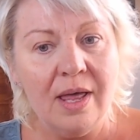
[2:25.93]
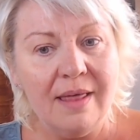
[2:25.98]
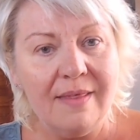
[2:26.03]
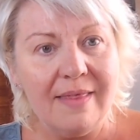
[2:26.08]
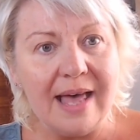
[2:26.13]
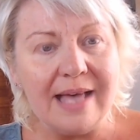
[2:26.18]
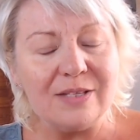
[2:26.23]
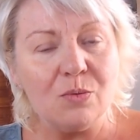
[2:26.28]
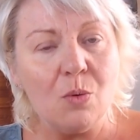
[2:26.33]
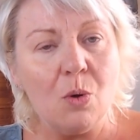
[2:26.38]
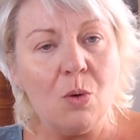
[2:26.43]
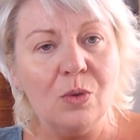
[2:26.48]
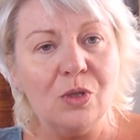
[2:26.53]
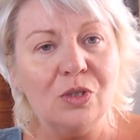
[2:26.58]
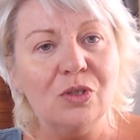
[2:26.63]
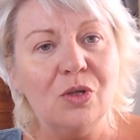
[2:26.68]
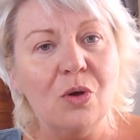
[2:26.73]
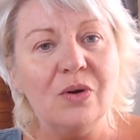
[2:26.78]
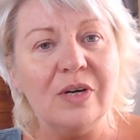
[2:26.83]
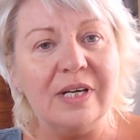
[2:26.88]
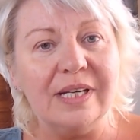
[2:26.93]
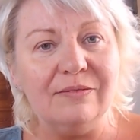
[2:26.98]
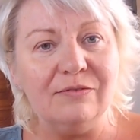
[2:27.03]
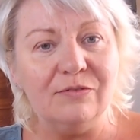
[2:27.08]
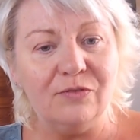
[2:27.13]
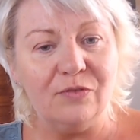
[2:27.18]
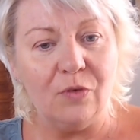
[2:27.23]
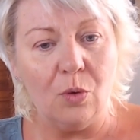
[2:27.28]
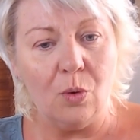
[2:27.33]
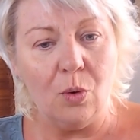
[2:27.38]
That's what we're looking
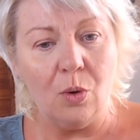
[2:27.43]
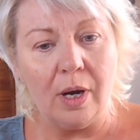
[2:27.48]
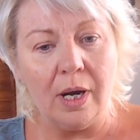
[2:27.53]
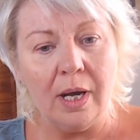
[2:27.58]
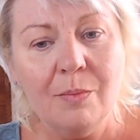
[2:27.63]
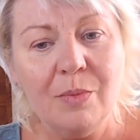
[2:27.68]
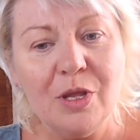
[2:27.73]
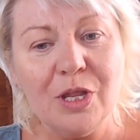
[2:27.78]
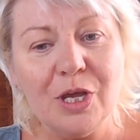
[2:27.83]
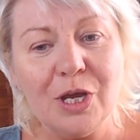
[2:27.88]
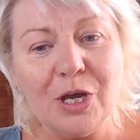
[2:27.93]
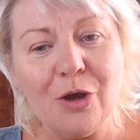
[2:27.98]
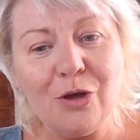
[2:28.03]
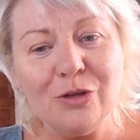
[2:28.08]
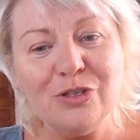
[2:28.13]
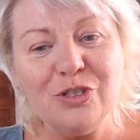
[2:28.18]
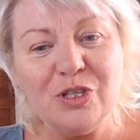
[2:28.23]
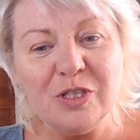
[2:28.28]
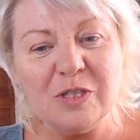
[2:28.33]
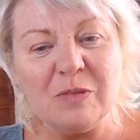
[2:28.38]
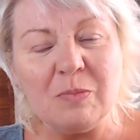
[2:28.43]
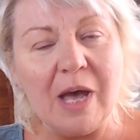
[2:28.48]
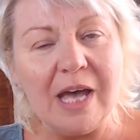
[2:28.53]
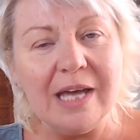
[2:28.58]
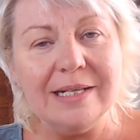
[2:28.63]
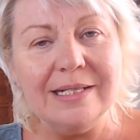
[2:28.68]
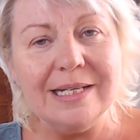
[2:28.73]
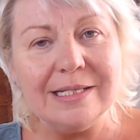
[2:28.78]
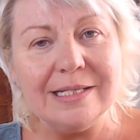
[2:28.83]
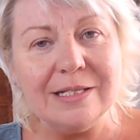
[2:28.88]
for. But the conscious
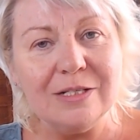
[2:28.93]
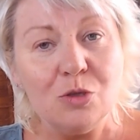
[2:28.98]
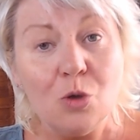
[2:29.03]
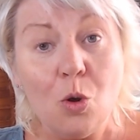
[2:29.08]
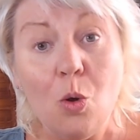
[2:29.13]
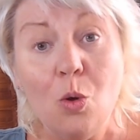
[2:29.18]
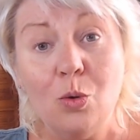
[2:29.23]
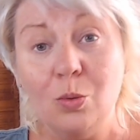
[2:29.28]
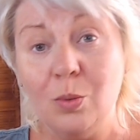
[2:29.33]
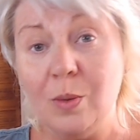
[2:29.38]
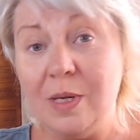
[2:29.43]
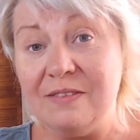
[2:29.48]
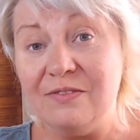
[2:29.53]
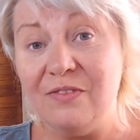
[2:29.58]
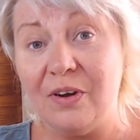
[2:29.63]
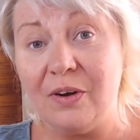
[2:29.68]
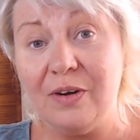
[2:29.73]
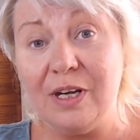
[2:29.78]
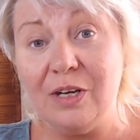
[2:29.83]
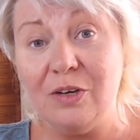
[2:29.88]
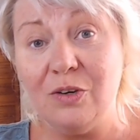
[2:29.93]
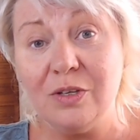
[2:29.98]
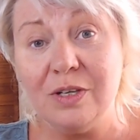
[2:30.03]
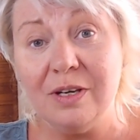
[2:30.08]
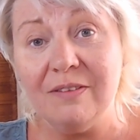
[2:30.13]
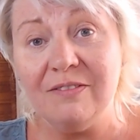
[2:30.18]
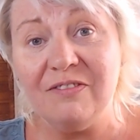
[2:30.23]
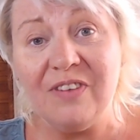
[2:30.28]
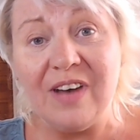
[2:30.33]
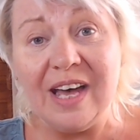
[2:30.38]
mind isn't always very good
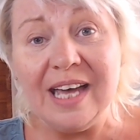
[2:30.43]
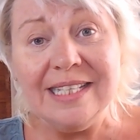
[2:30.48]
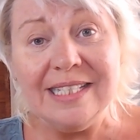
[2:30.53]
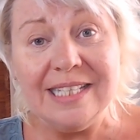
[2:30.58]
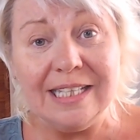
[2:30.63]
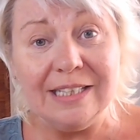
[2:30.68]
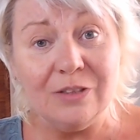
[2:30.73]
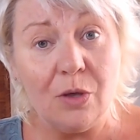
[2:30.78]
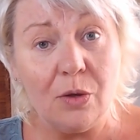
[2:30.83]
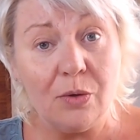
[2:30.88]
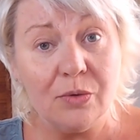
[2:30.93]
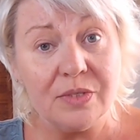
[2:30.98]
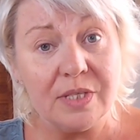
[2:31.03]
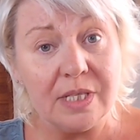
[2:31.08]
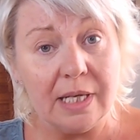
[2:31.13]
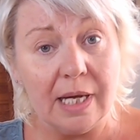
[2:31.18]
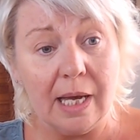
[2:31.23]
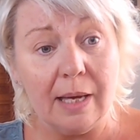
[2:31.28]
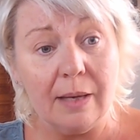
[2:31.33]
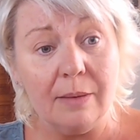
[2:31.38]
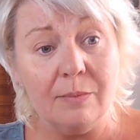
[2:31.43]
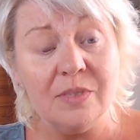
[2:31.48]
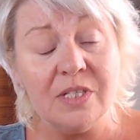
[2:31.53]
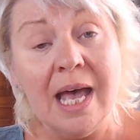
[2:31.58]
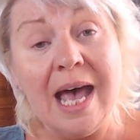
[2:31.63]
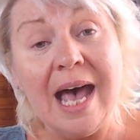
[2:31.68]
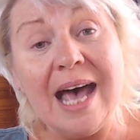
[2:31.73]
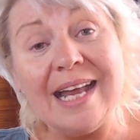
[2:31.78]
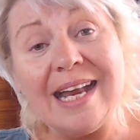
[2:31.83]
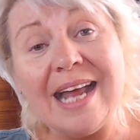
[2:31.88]
at finding those times,
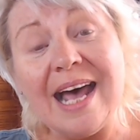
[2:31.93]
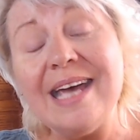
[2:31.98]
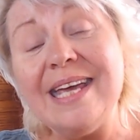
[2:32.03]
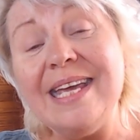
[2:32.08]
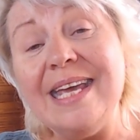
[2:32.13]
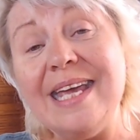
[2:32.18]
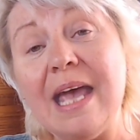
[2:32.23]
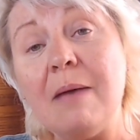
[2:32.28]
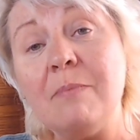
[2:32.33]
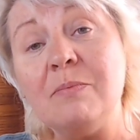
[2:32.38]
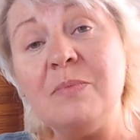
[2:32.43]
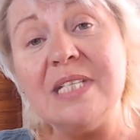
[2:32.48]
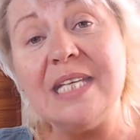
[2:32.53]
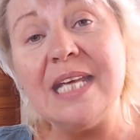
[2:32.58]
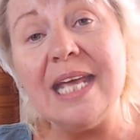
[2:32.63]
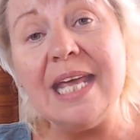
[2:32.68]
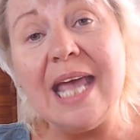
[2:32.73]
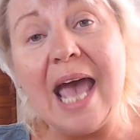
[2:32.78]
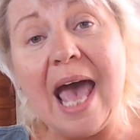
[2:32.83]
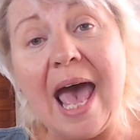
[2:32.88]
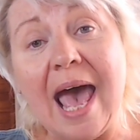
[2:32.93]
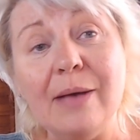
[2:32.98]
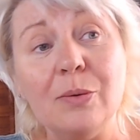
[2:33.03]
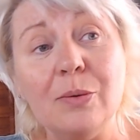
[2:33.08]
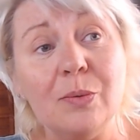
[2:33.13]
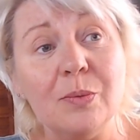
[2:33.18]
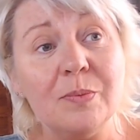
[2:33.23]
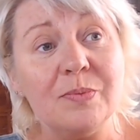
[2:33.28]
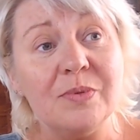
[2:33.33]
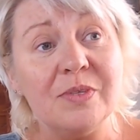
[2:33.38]
and IEMT
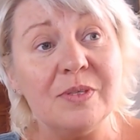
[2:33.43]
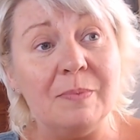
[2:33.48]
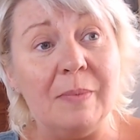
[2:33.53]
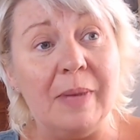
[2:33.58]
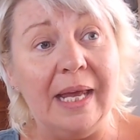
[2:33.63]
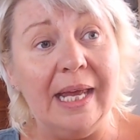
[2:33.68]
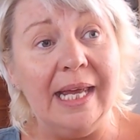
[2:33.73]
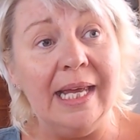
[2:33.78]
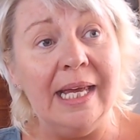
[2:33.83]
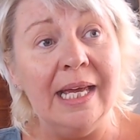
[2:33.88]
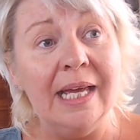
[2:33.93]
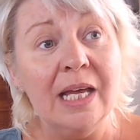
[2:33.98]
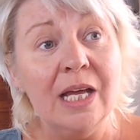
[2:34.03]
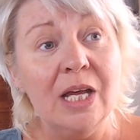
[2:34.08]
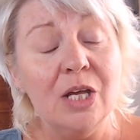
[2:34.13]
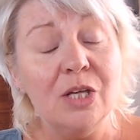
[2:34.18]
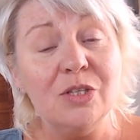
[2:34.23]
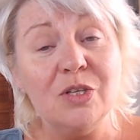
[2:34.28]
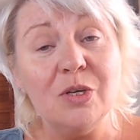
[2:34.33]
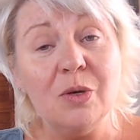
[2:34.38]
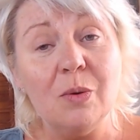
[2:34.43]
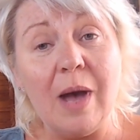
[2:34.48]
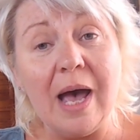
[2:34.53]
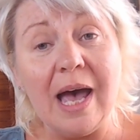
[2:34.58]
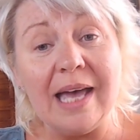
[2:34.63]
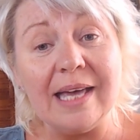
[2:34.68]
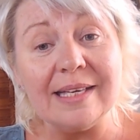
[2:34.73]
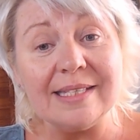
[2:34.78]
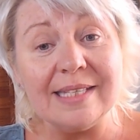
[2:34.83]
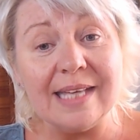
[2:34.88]
helps me to
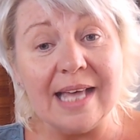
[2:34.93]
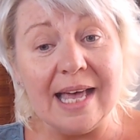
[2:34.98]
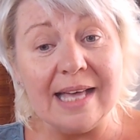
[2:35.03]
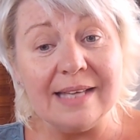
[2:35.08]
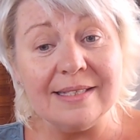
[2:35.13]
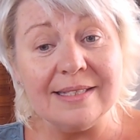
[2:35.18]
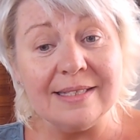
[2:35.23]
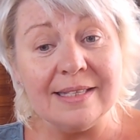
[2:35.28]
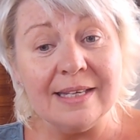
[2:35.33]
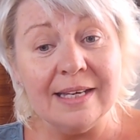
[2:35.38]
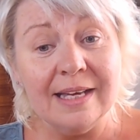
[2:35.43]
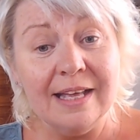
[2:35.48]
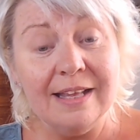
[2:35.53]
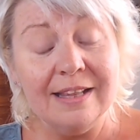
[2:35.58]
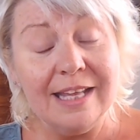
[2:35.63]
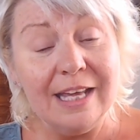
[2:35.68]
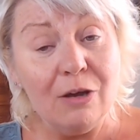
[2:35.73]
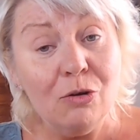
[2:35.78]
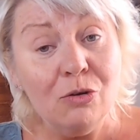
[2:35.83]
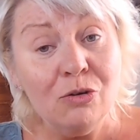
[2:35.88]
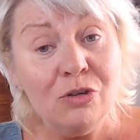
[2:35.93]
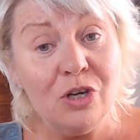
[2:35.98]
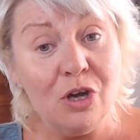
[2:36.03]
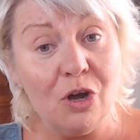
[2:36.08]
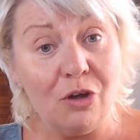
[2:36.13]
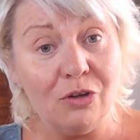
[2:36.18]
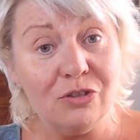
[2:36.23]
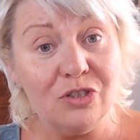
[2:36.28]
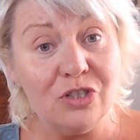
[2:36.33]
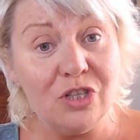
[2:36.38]
access the
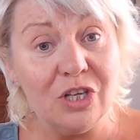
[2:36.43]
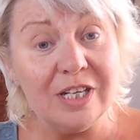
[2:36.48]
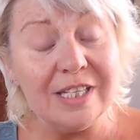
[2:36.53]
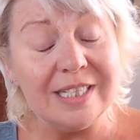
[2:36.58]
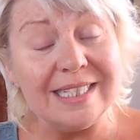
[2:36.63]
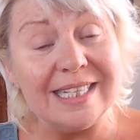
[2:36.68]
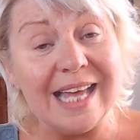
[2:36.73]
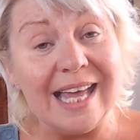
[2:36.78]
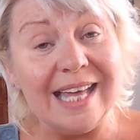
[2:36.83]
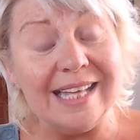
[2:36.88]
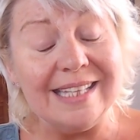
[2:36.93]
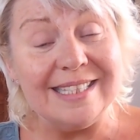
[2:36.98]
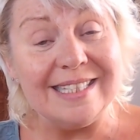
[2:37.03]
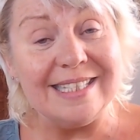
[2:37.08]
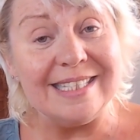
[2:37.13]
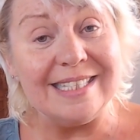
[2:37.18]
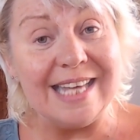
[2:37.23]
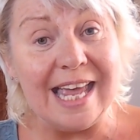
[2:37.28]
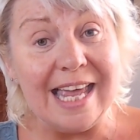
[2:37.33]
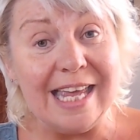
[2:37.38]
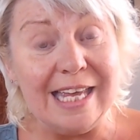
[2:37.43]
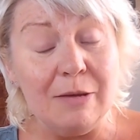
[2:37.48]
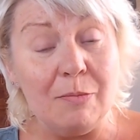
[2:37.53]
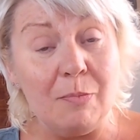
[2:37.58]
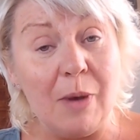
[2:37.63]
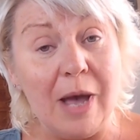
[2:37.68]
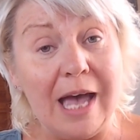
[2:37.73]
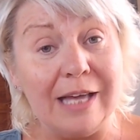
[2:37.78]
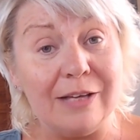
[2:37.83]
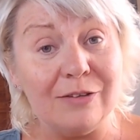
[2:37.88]
unconscious and to take you
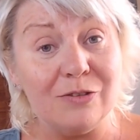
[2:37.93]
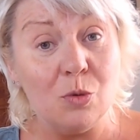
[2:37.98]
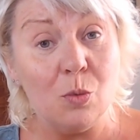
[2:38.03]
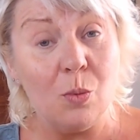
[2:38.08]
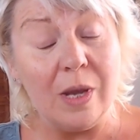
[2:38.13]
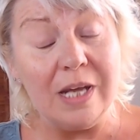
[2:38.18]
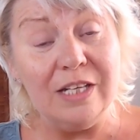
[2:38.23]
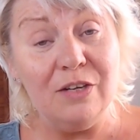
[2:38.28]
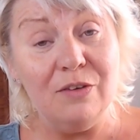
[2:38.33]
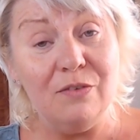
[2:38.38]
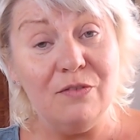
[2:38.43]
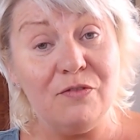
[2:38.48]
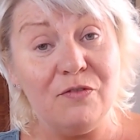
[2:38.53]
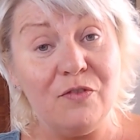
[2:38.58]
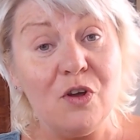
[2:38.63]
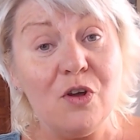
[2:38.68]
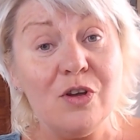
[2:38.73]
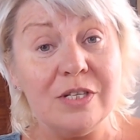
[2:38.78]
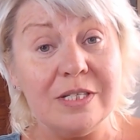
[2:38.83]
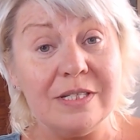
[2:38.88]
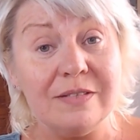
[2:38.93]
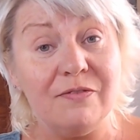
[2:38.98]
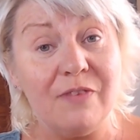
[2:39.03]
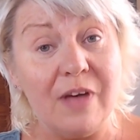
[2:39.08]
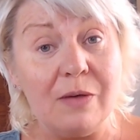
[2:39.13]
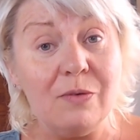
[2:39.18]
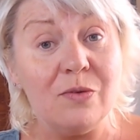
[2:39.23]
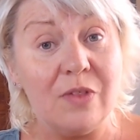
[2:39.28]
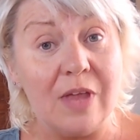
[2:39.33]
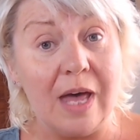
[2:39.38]
back to when you first
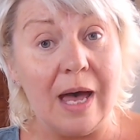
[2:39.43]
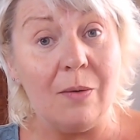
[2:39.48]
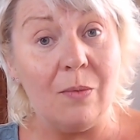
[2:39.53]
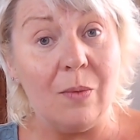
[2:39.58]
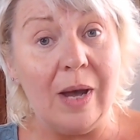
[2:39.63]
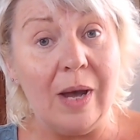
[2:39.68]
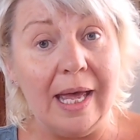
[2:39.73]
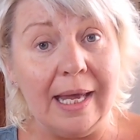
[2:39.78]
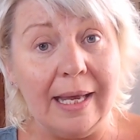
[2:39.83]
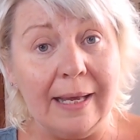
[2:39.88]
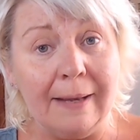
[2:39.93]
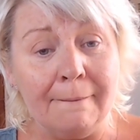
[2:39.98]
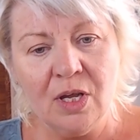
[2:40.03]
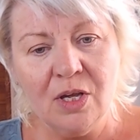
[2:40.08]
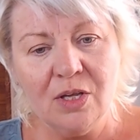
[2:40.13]
felt that way.